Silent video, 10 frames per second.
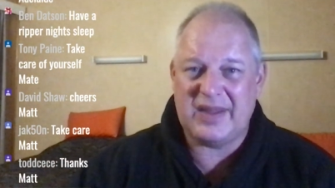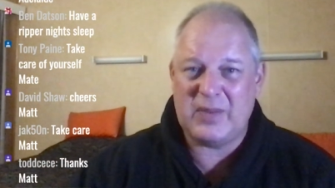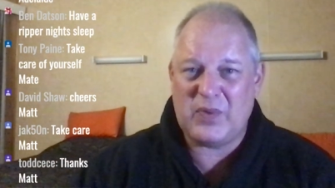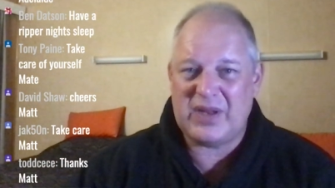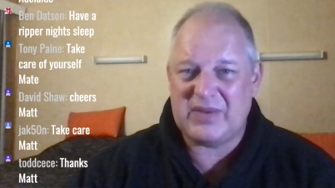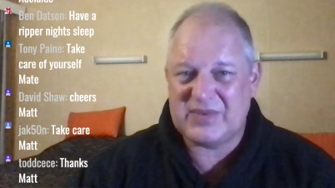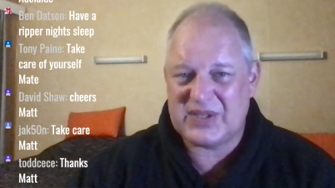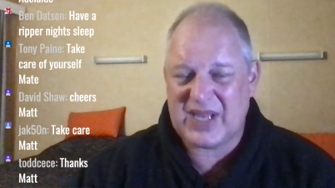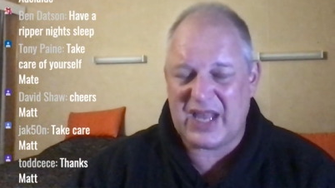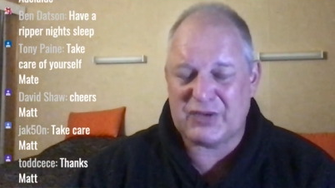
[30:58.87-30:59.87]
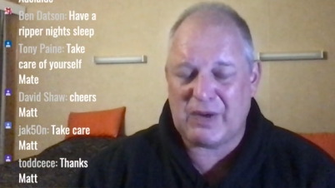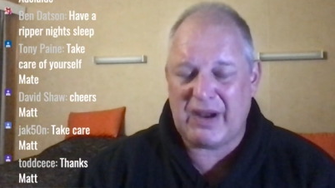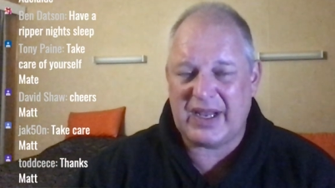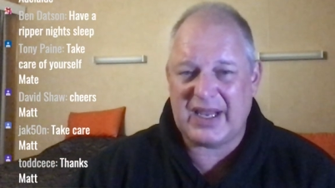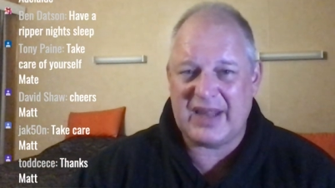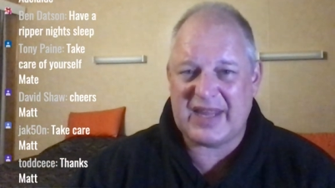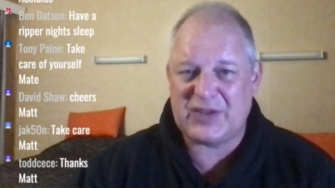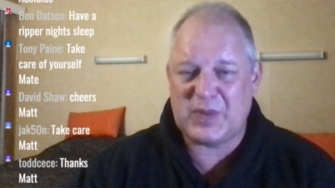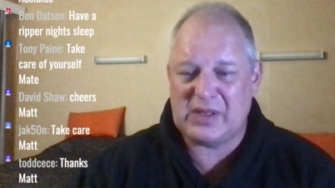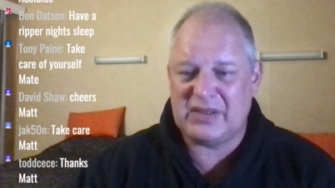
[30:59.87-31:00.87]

and then when it starts growing again, that's when it will